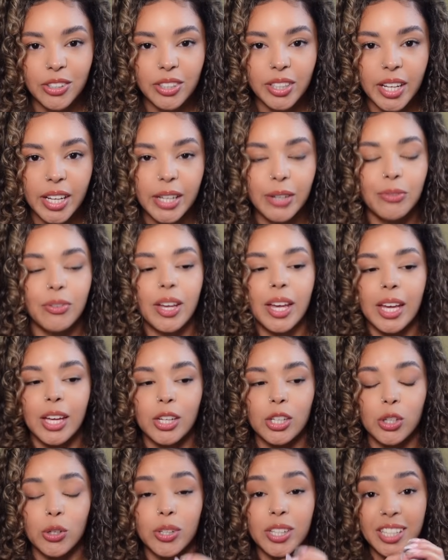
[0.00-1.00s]
life
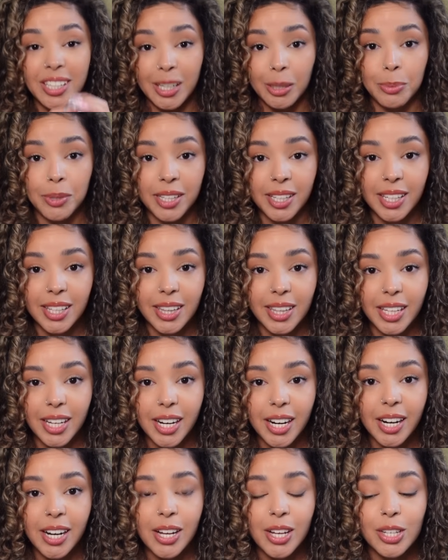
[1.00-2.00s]
and you're keeping it
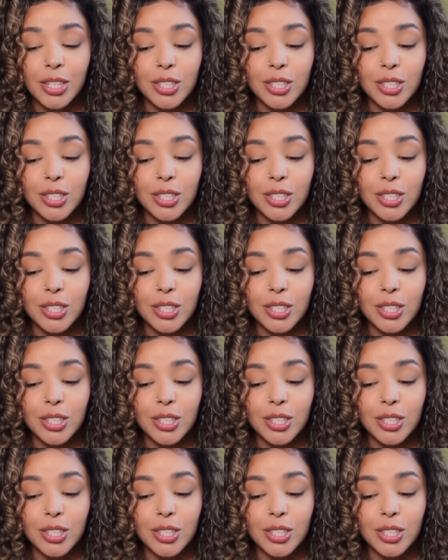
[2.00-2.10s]
there.